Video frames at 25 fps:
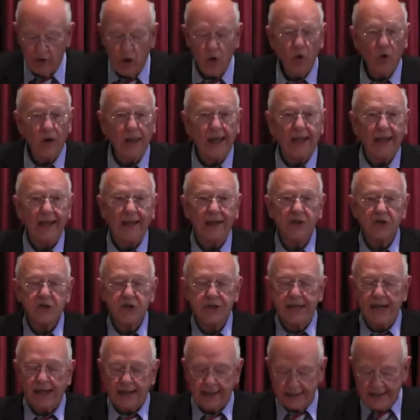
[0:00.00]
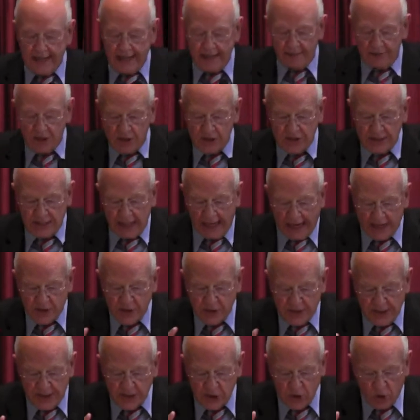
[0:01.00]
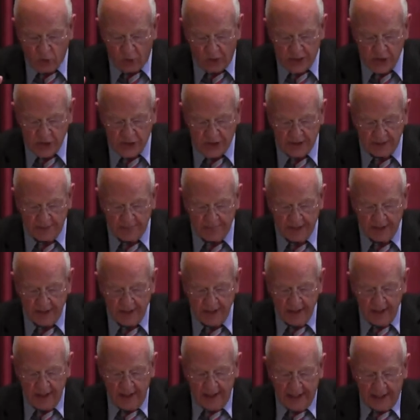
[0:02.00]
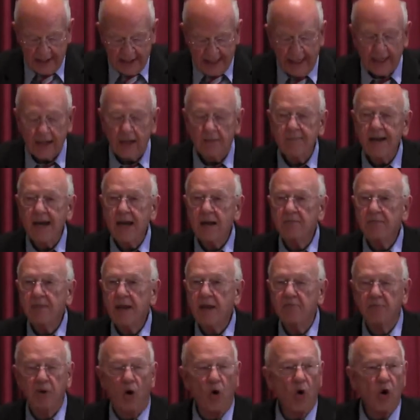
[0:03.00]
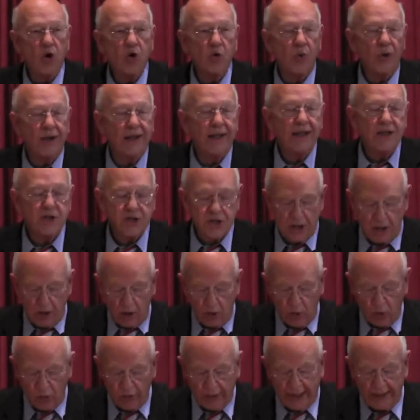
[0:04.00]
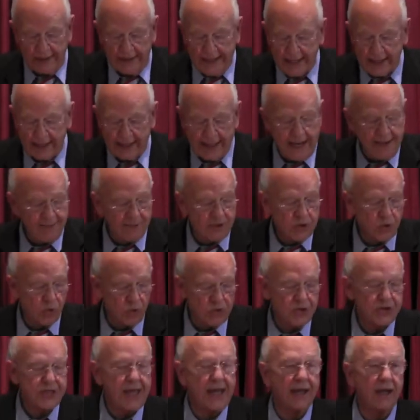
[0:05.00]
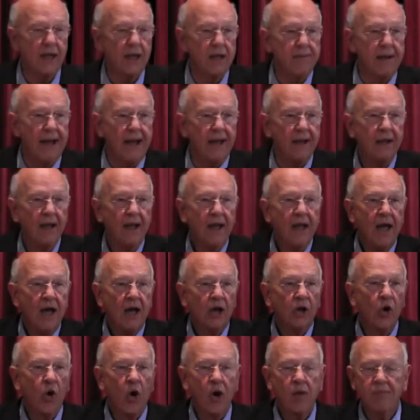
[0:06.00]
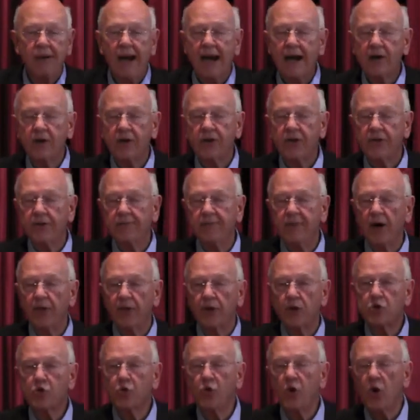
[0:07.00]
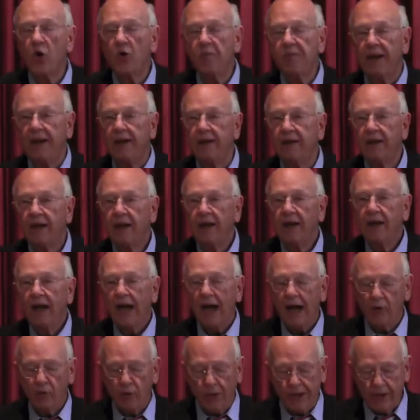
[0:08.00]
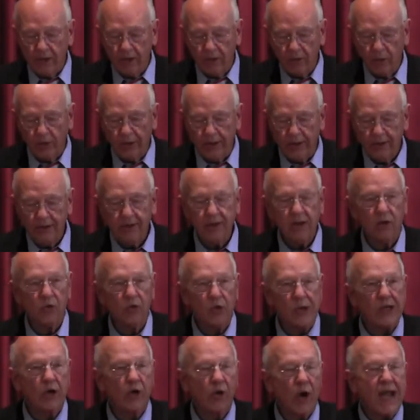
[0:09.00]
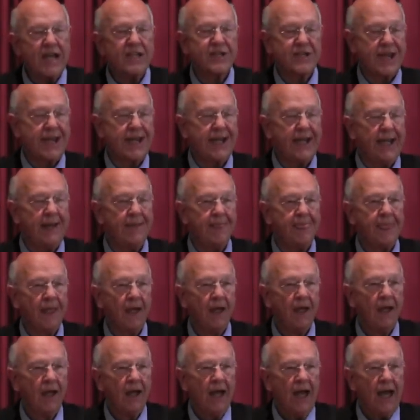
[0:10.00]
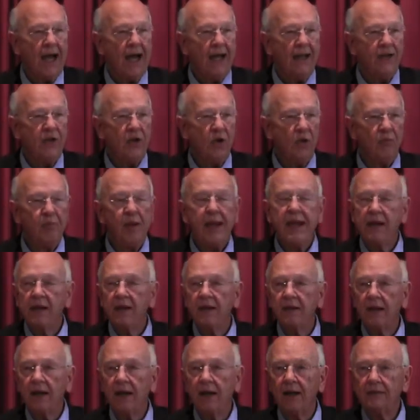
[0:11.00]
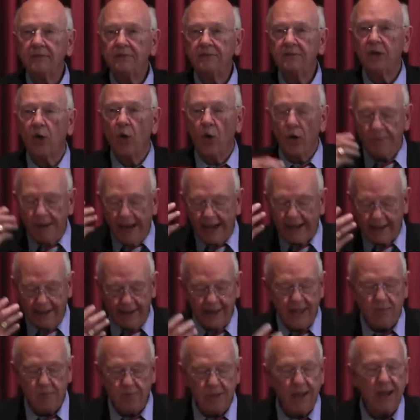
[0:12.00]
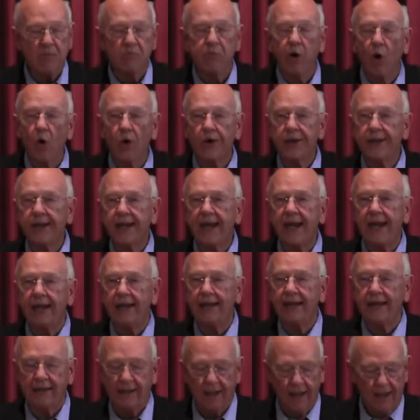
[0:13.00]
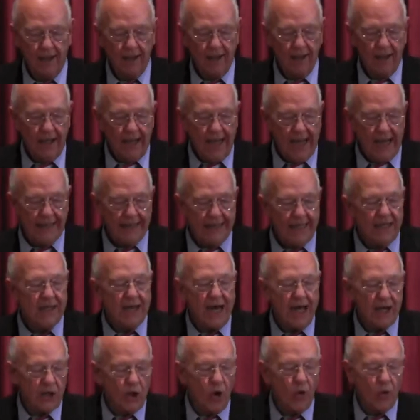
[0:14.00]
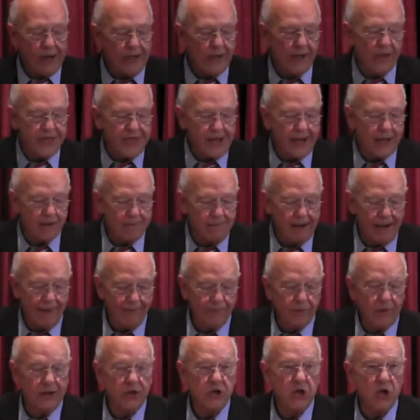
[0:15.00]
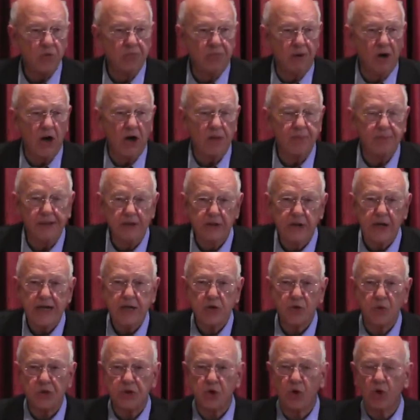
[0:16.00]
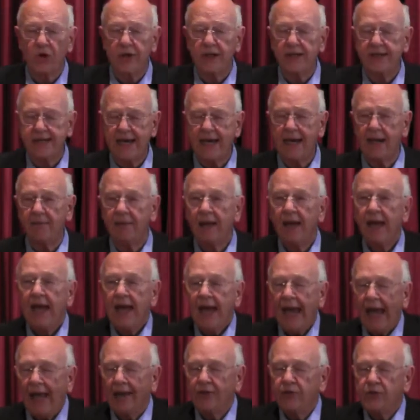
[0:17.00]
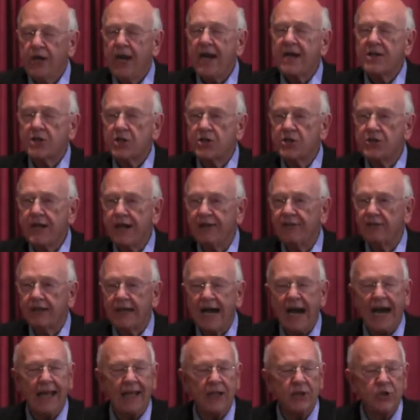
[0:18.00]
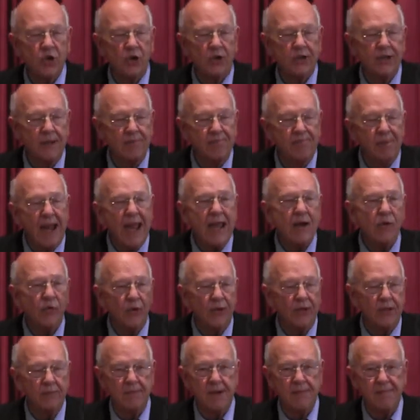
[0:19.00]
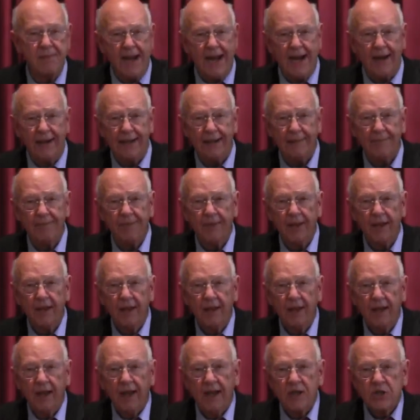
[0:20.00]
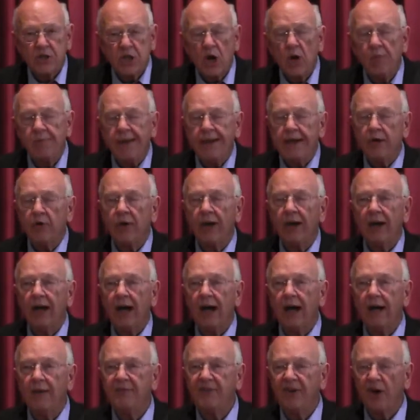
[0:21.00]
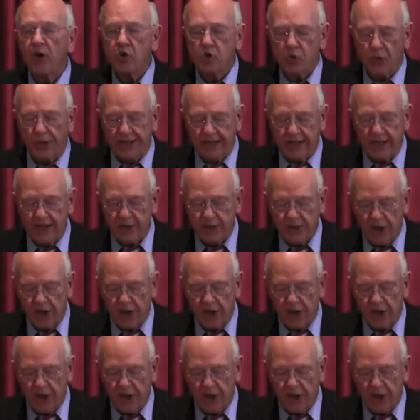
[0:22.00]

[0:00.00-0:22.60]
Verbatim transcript: of old age. Nicodemus asked this question, can a man be born when he is old? Now Nicodemus was thinking about going back into the mother's womb and uh, re, re, you know, regressing and uh, you know, being uh, going back and then being born again. He uh, did not know anything about the new birth, but Jesus was going to tell him. And Jesus never got into a debate with him about it. So many uh, folks, when you